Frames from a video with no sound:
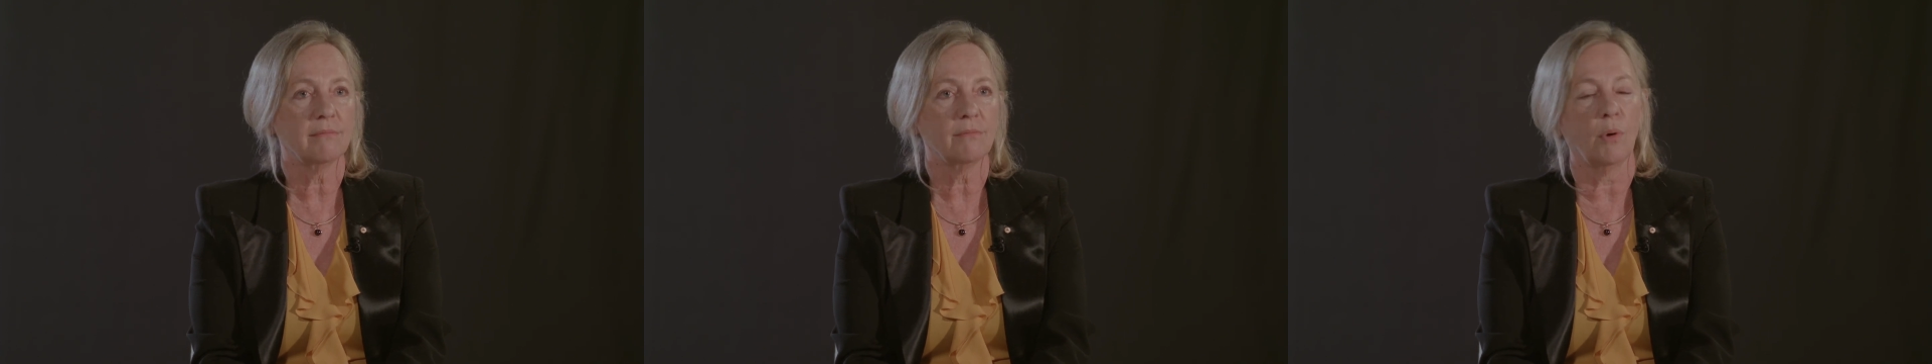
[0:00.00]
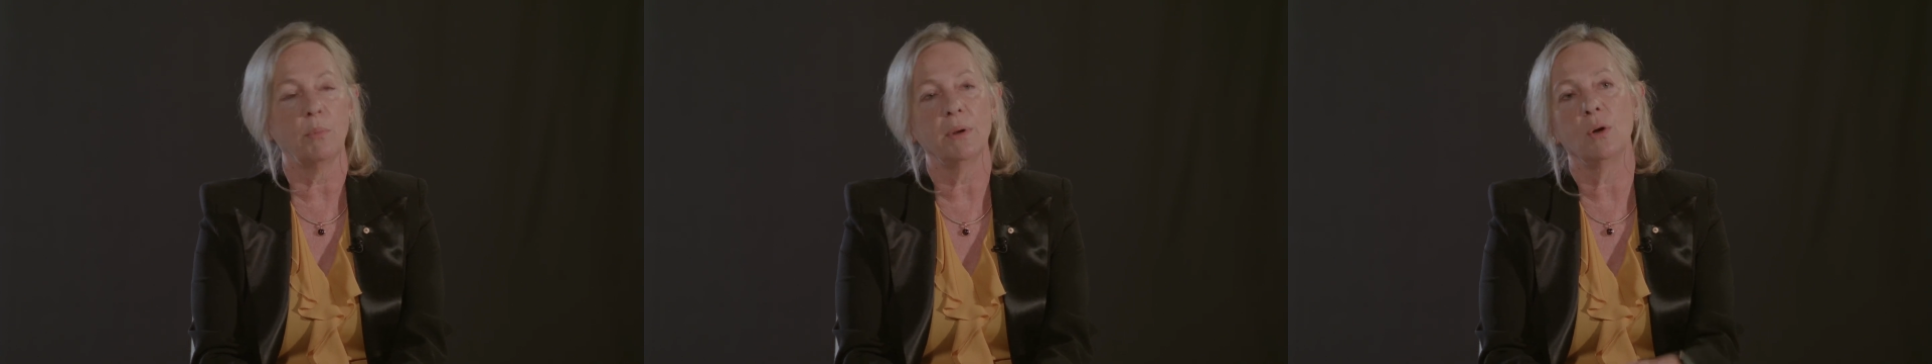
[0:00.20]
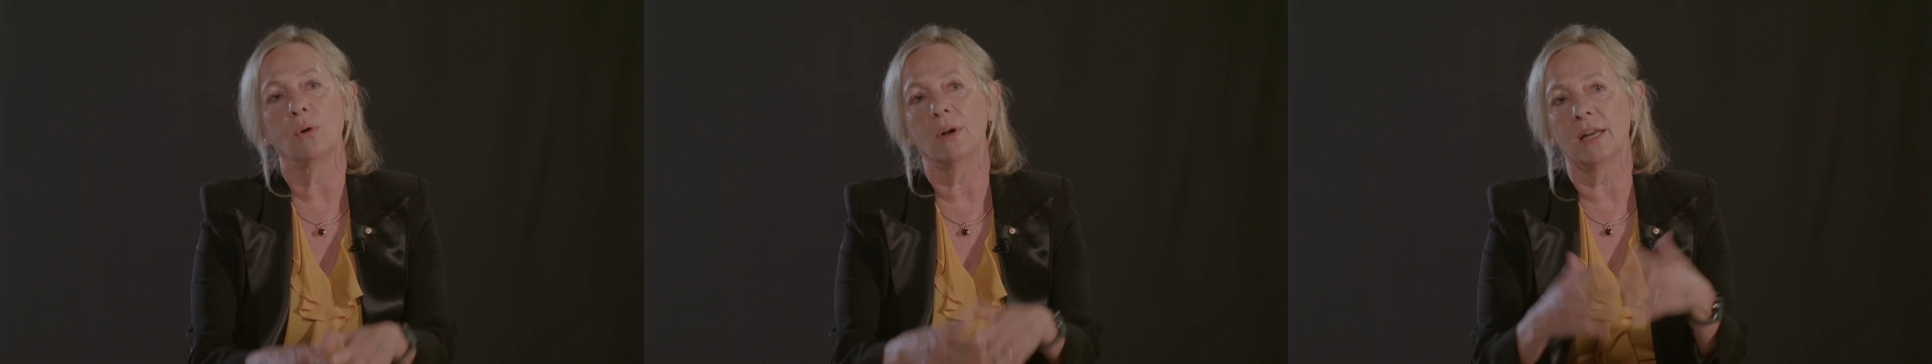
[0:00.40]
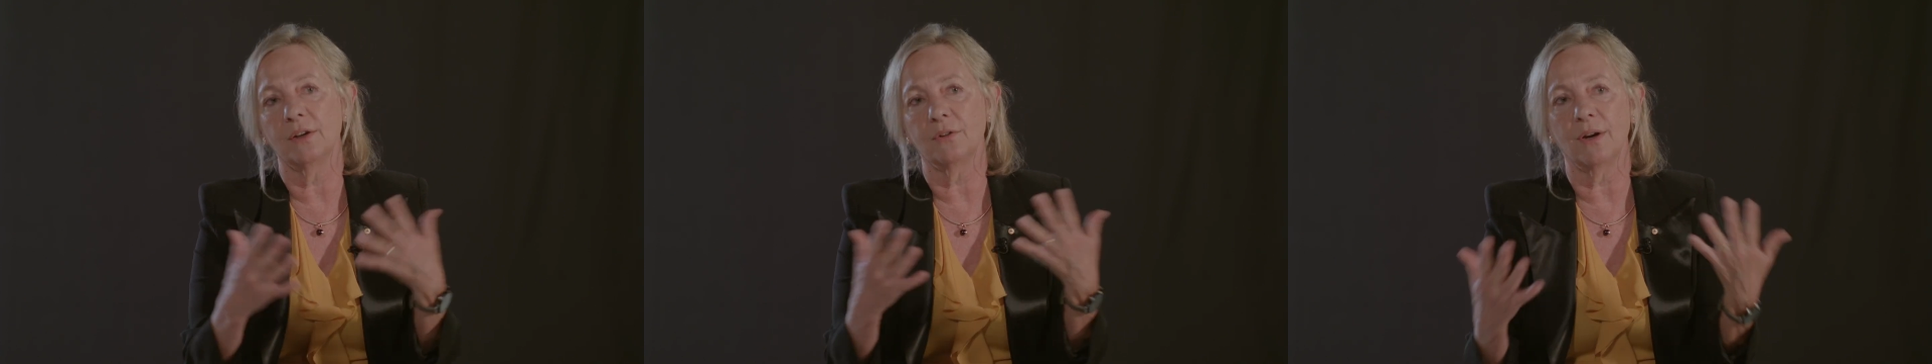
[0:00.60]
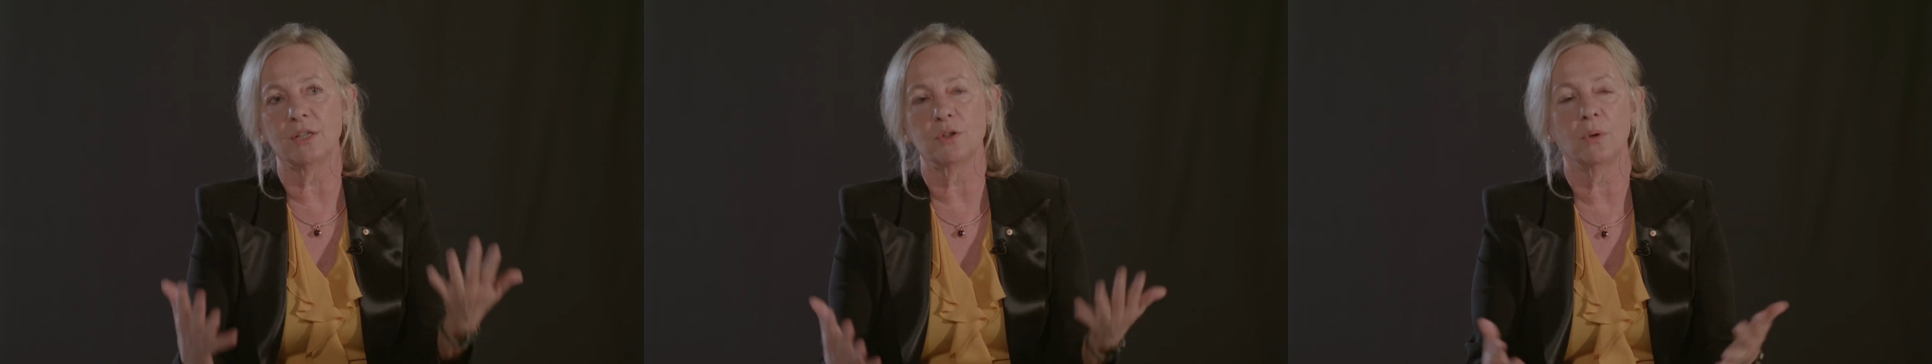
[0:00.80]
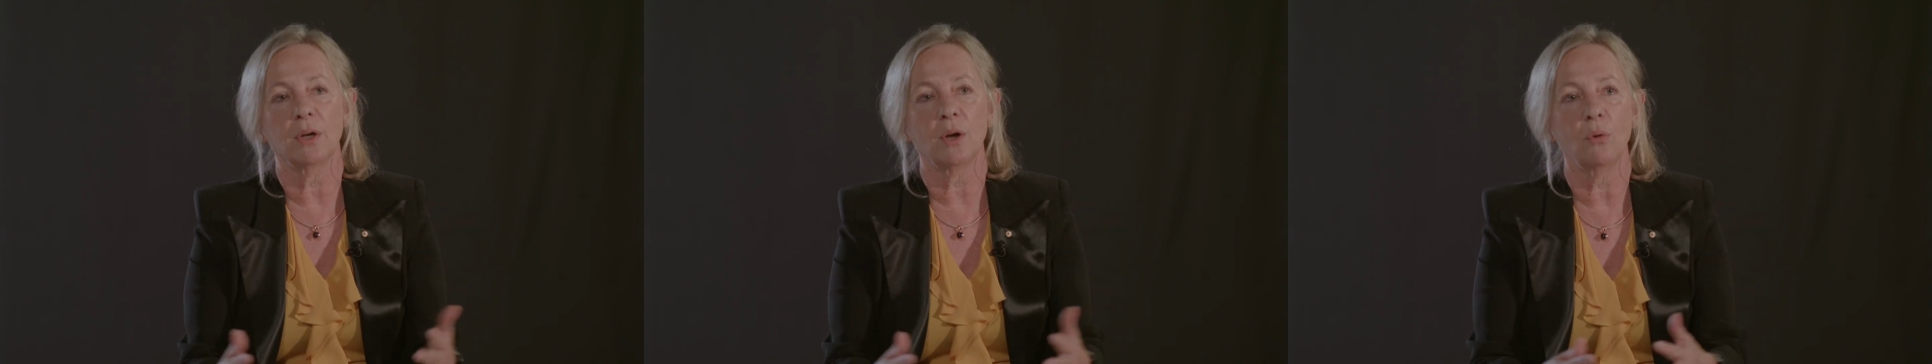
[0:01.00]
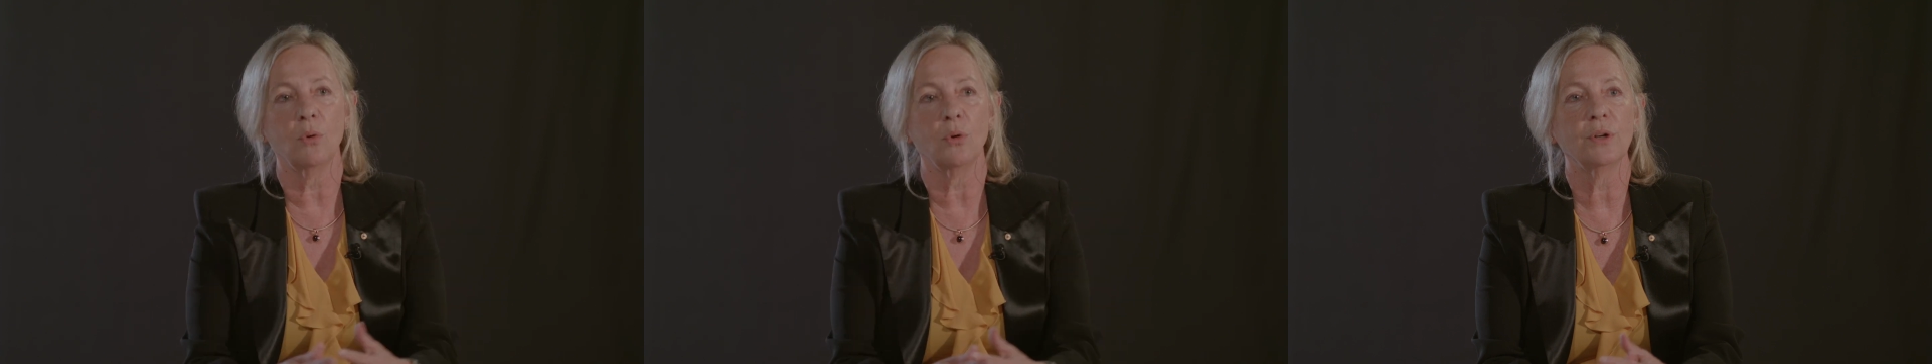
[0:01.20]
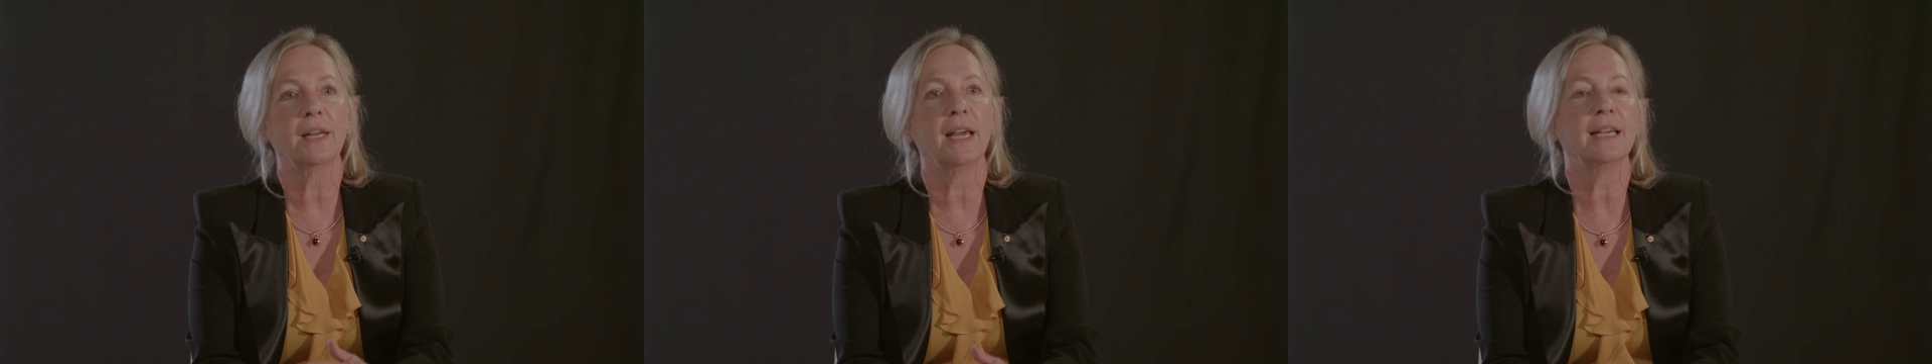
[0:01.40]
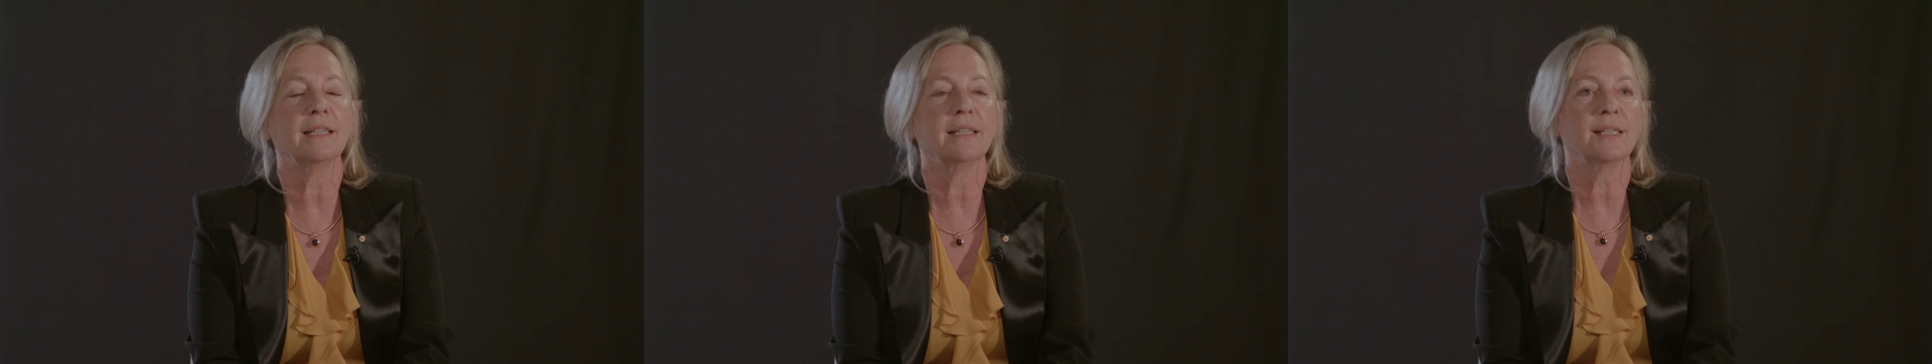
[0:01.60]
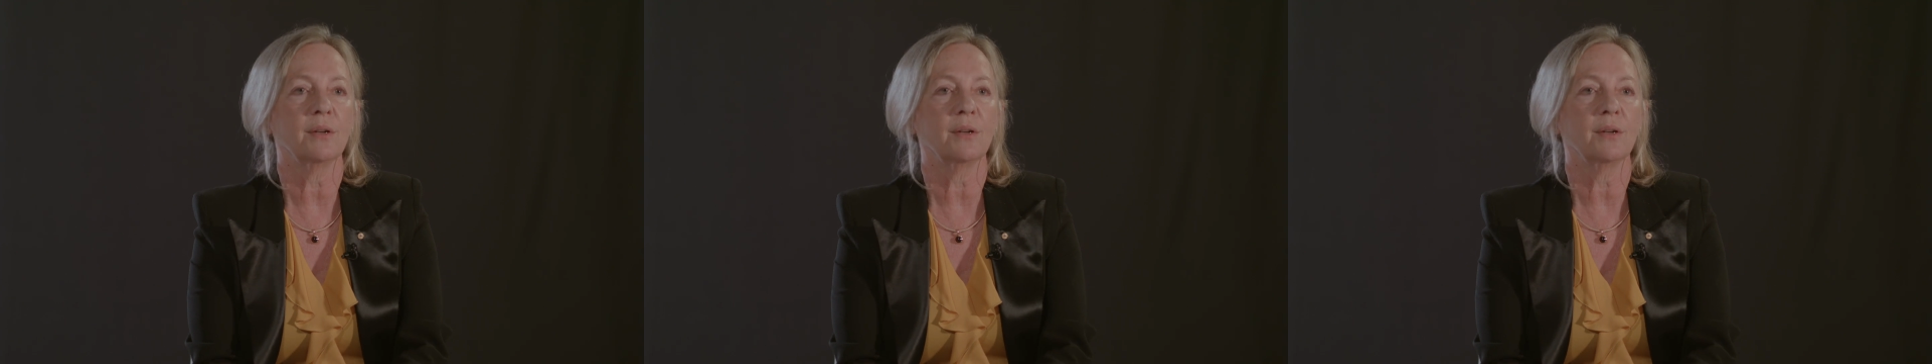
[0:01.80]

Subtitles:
what we call undergraduate coordinator,